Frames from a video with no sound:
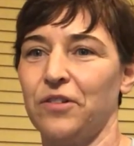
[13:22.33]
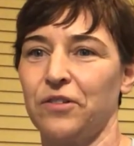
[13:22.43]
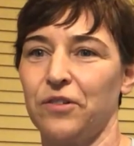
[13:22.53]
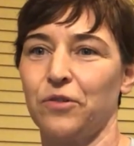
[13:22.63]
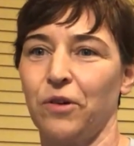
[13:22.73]
just
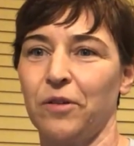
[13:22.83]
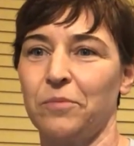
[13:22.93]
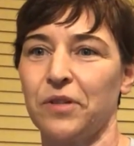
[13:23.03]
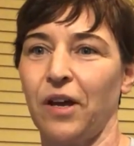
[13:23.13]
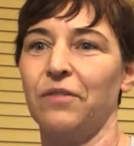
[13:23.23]
enjoy
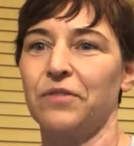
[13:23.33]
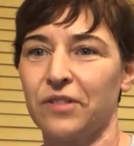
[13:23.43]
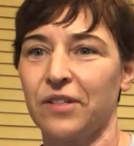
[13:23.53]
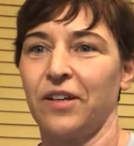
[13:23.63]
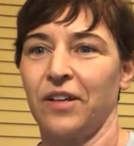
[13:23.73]

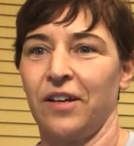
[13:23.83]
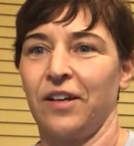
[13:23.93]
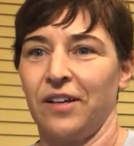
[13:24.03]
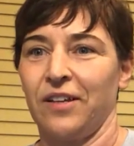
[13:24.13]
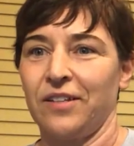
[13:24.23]
themselves,
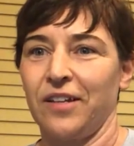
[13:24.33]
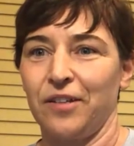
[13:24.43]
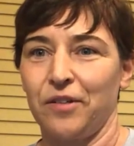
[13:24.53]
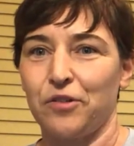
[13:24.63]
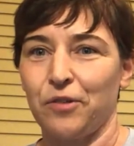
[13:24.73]
get a
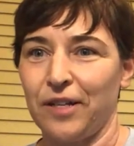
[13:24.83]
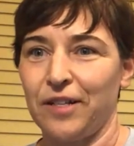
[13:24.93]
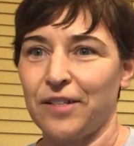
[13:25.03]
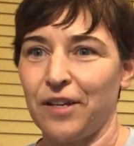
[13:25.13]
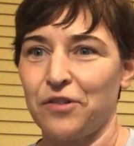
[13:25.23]
good training
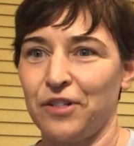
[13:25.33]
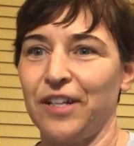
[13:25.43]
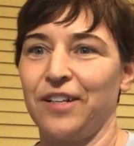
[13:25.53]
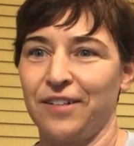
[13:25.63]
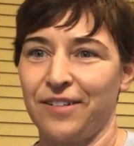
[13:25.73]
session in.